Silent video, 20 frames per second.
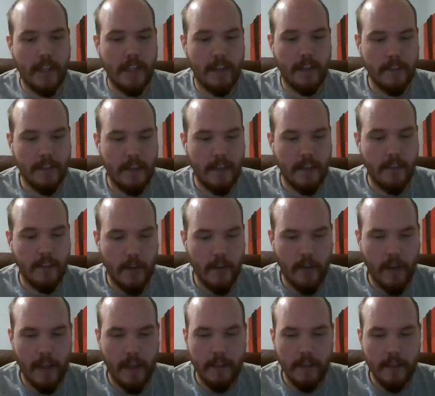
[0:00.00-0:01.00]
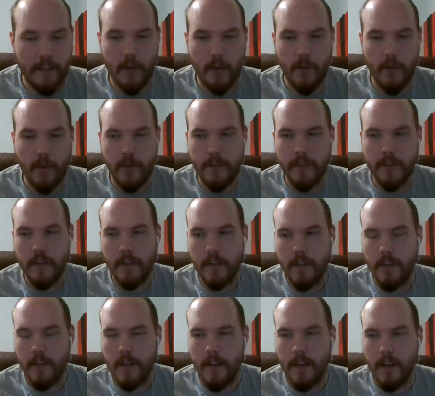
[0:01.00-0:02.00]
get us killed. Okay, so
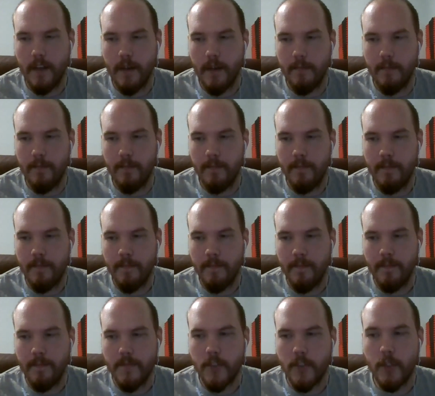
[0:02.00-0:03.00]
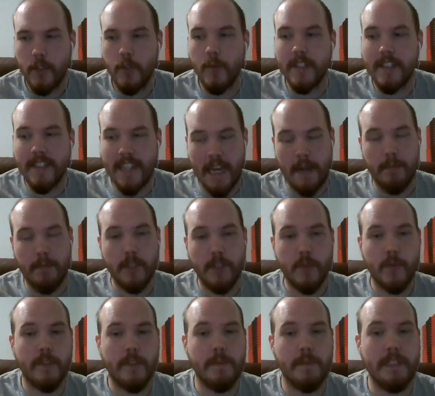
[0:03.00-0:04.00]
so you
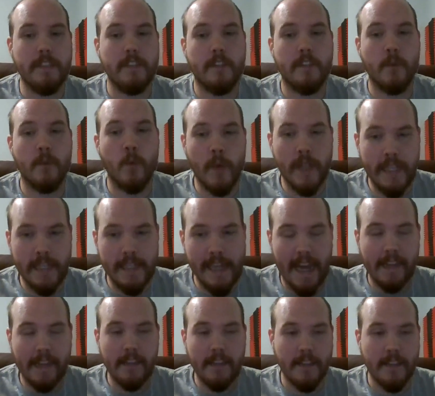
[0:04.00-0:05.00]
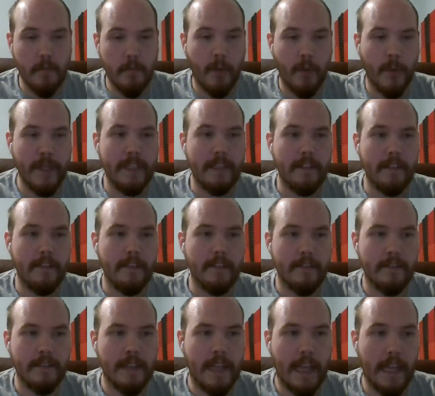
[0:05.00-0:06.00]
establish, which means that we at some point
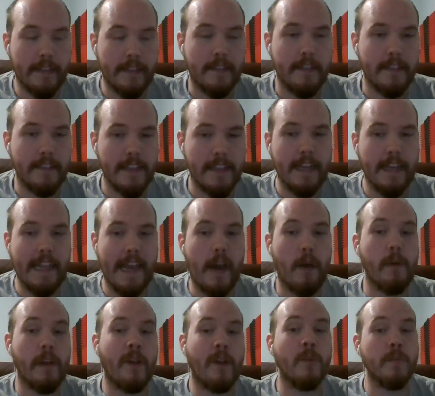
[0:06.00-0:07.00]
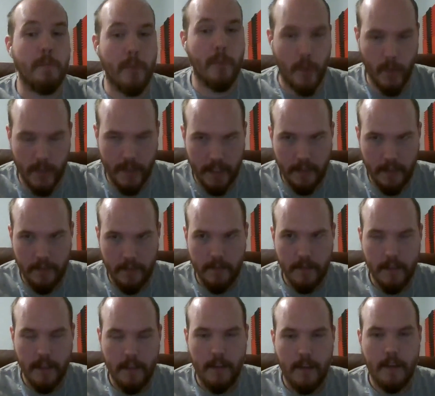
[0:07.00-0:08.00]
get to decide how it goes poorly.
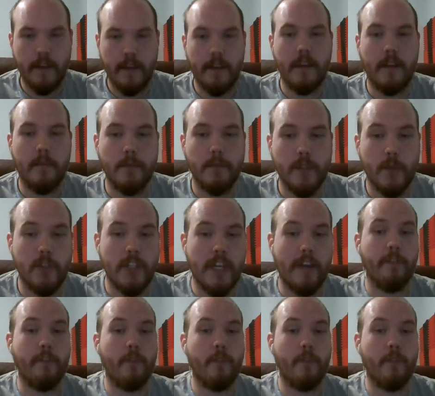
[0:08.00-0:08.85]
So Jeff,